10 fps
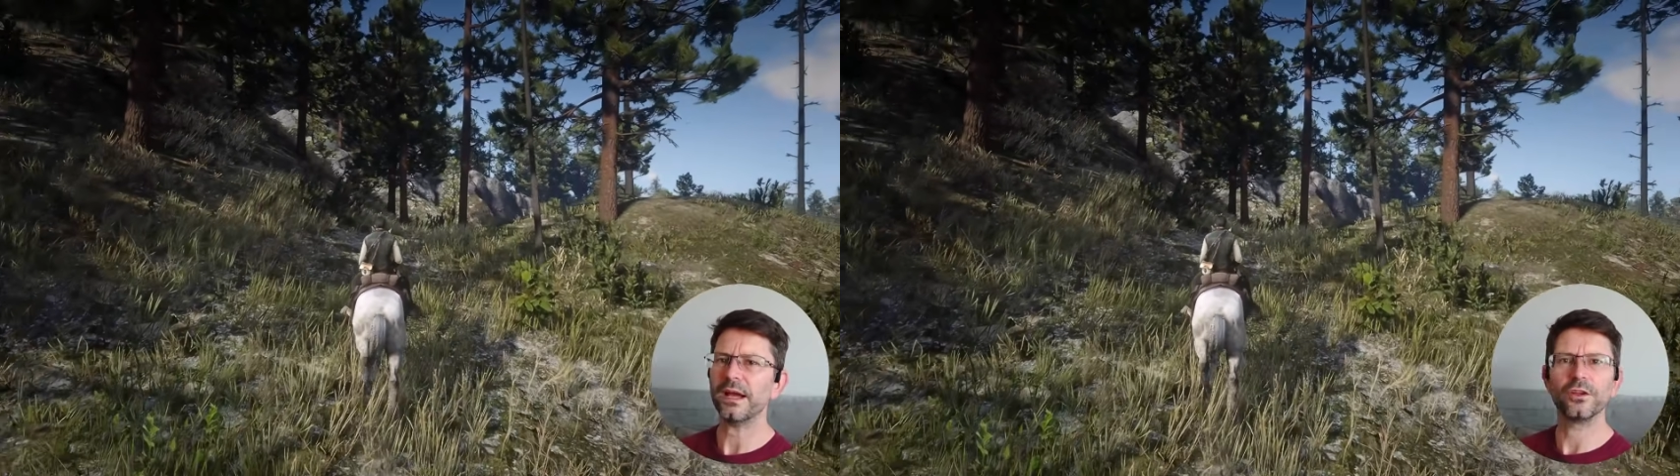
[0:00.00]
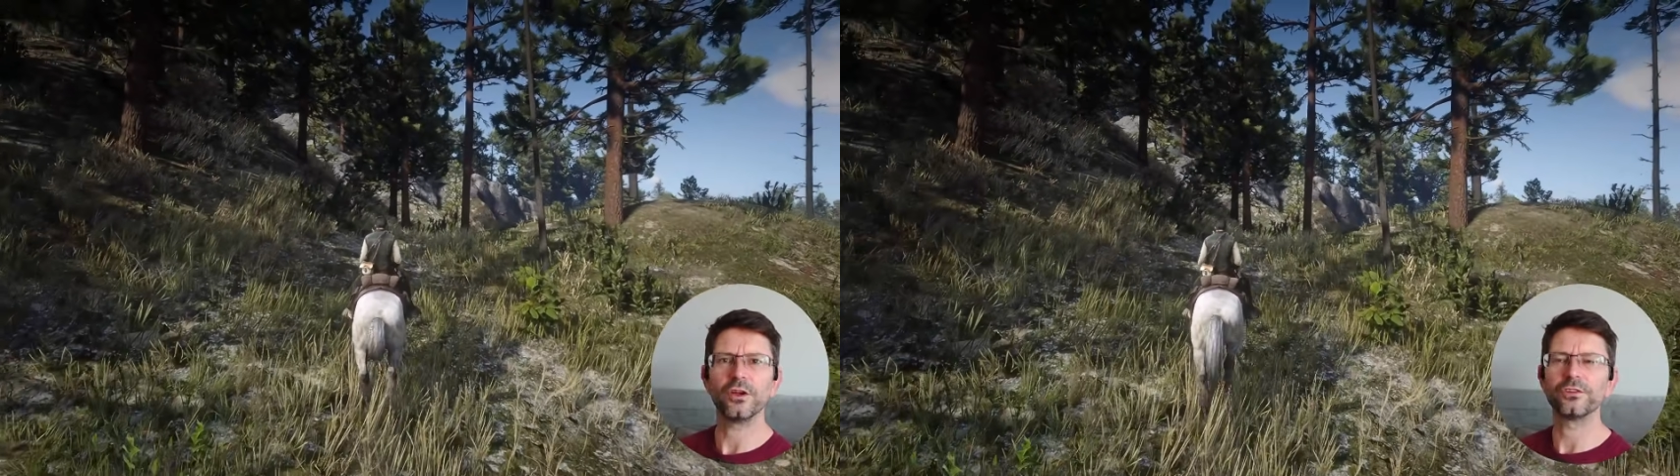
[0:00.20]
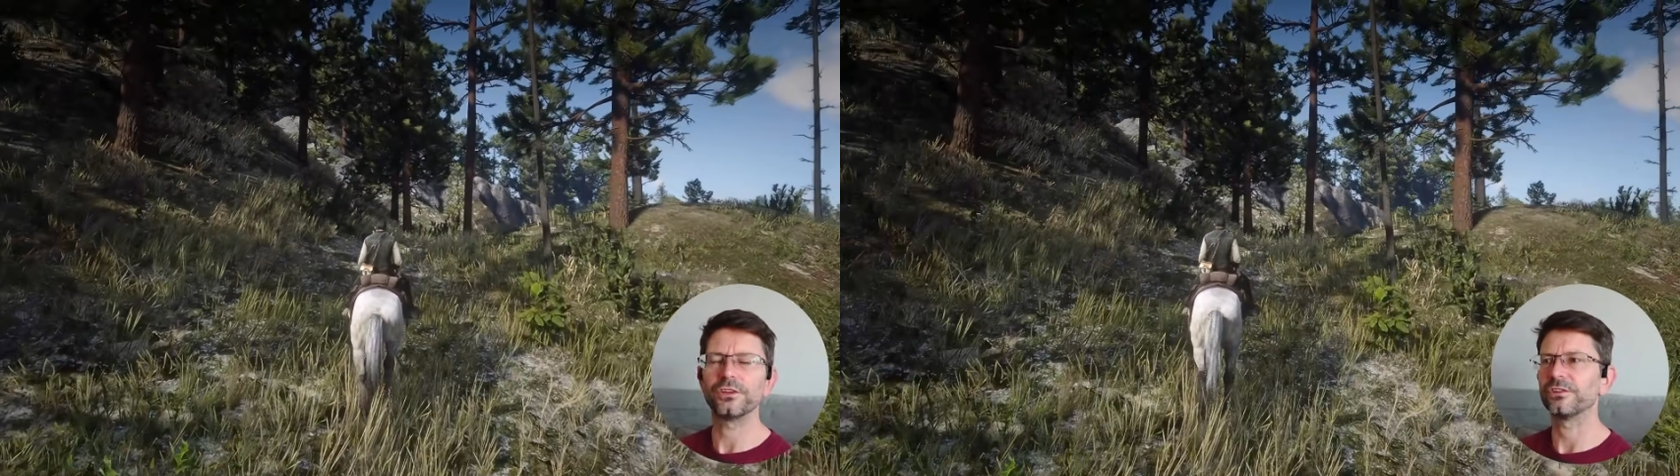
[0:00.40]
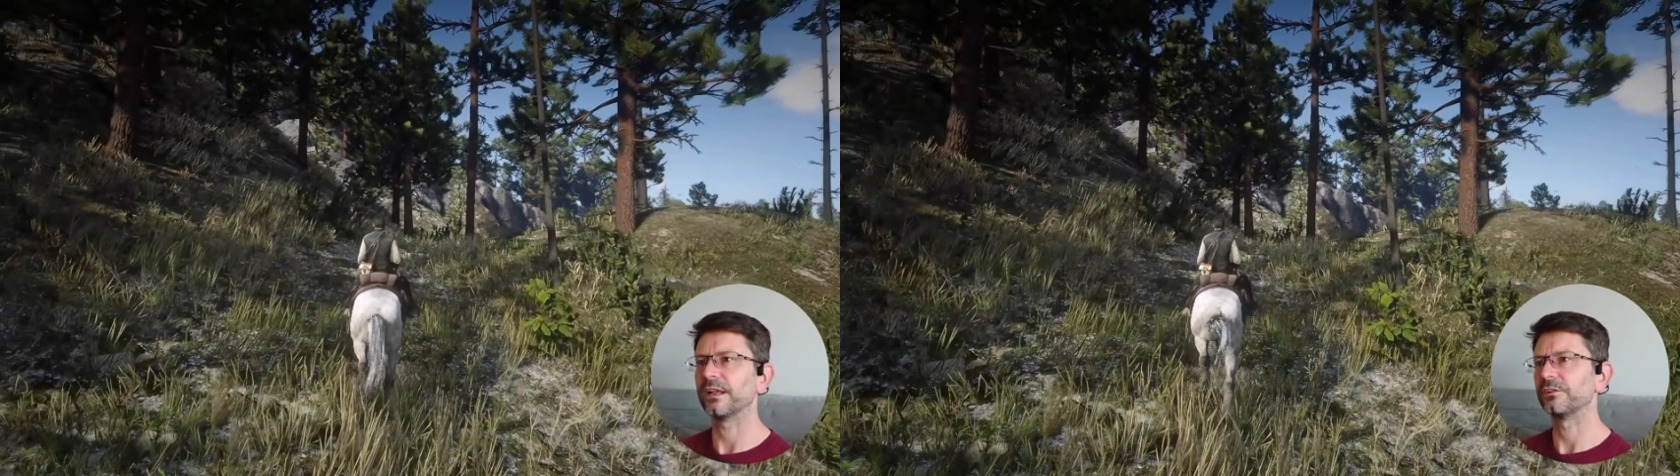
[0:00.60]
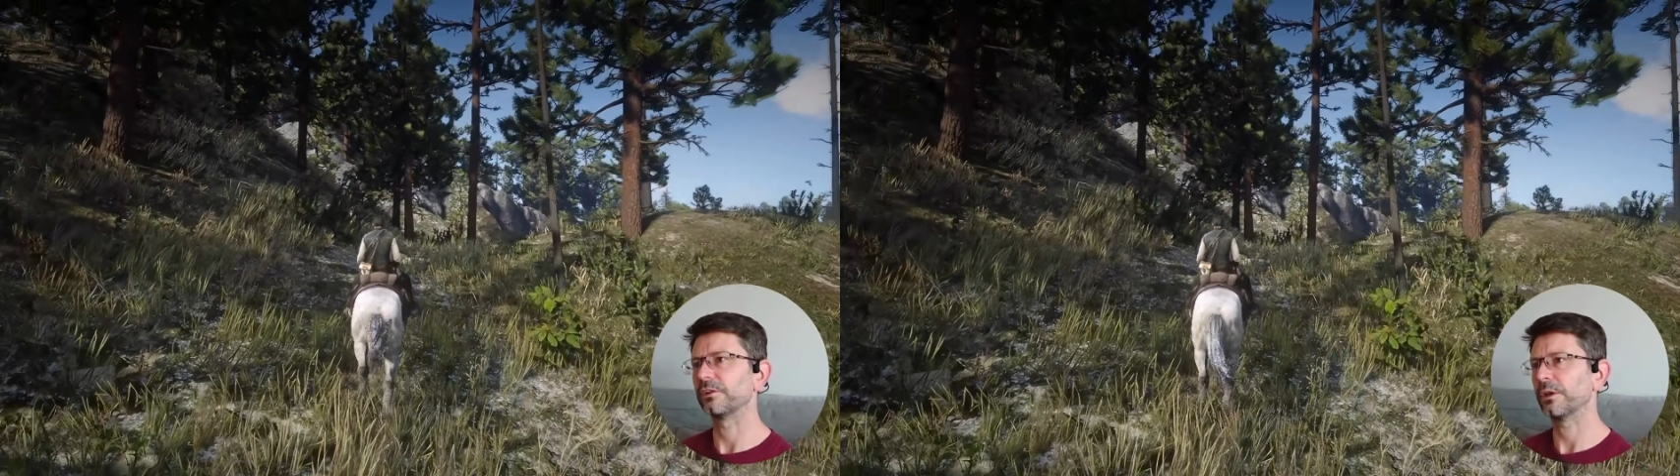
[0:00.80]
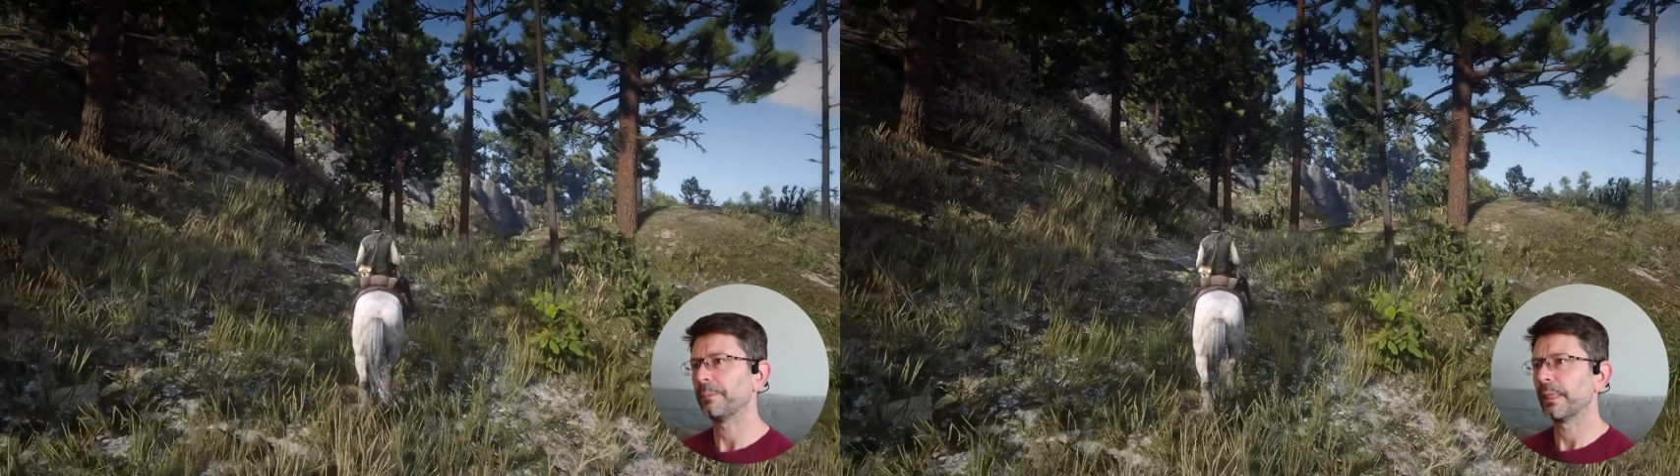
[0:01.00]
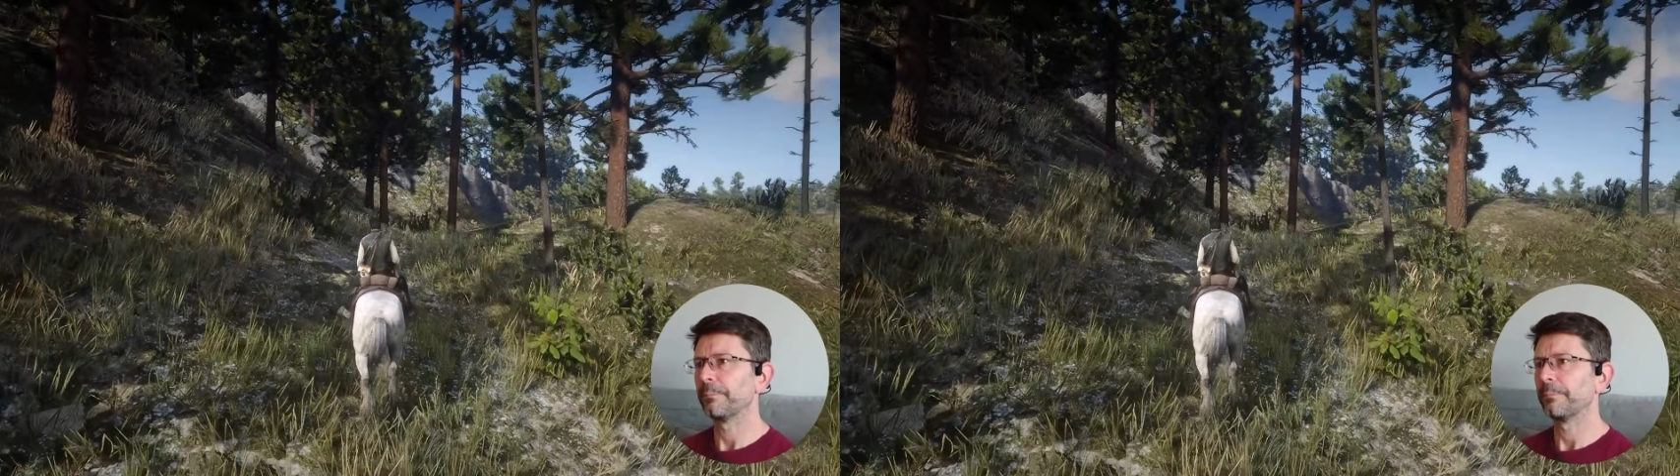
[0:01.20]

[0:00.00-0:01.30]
I noticed actually.